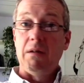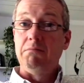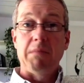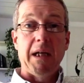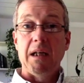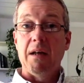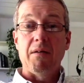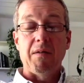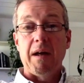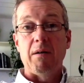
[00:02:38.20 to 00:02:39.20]
any other
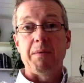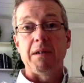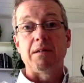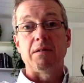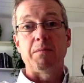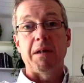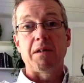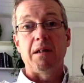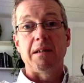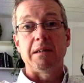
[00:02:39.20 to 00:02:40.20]
therapist who
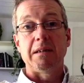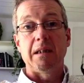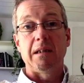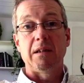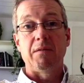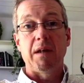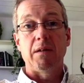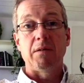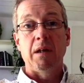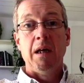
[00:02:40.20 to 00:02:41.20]
specialises in this field.